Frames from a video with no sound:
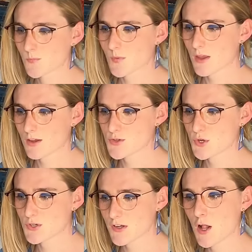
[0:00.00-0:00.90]
As you can
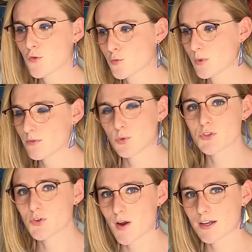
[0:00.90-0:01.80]
tell from my voice
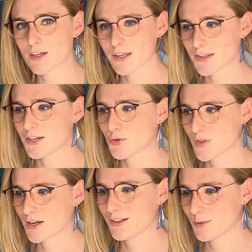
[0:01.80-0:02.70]
cracking at the end of that
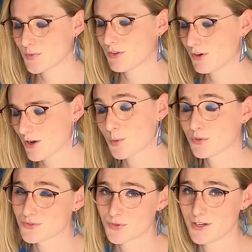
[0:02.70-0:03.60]
clip there, I was
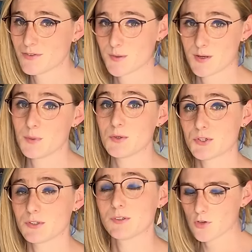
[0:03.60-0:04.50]
really very emotional.
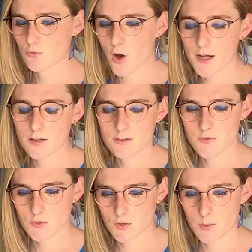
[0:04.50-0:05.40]
Writing this
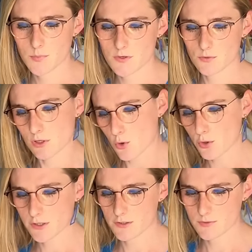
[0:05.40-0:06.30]
script, recording
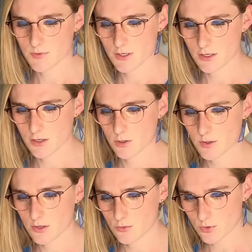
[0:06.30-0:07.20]
this video,
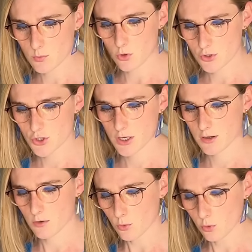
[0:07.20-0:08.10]
and rewatching
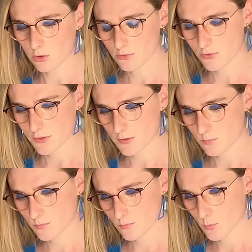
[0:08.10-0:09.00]
all
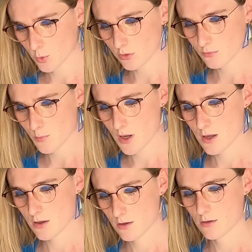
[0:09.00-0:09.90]
of my
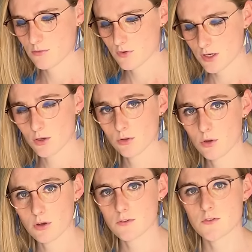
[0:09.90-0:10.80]
video
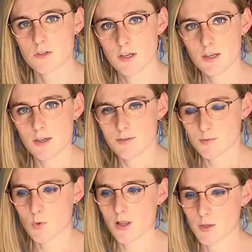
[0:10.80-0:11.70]
logs from
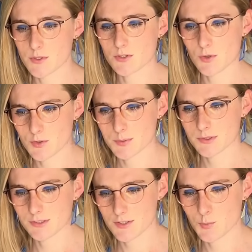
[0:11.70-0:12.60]
while I was in hospital
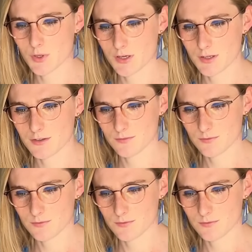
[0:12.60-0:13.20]
has been